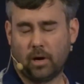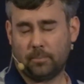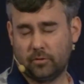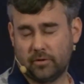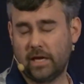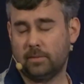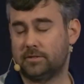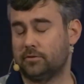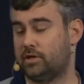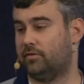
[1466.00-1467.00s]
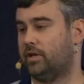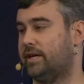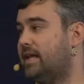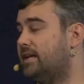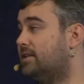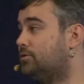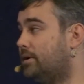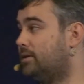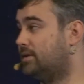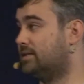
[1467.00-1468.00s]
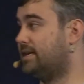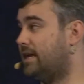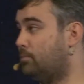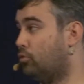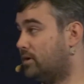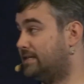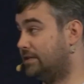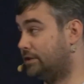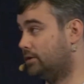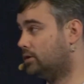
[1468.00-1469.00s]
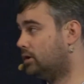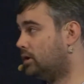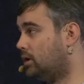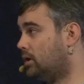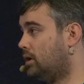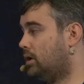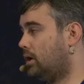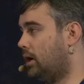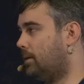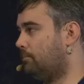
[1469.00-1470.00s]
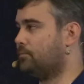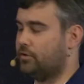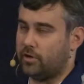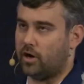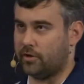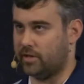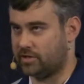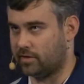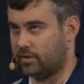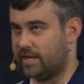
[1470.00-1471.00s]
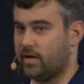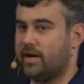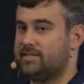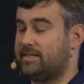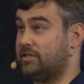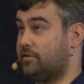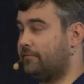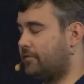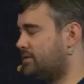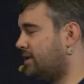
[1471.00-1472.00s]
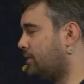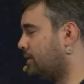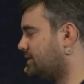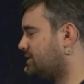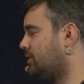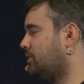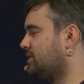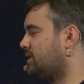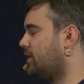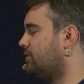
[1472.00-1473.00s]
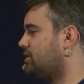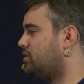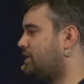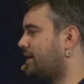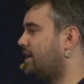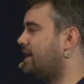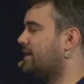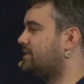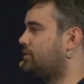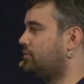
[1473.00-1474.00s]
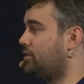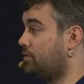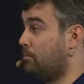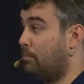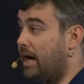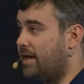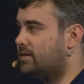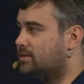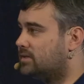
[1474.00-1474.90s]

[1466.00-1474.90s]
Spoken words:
popular game, so Shovel Knight getting into it does get it more attention. You could argue that Shovel Knight got its attention first anyway, so it's kind of a chicken and egg situation. But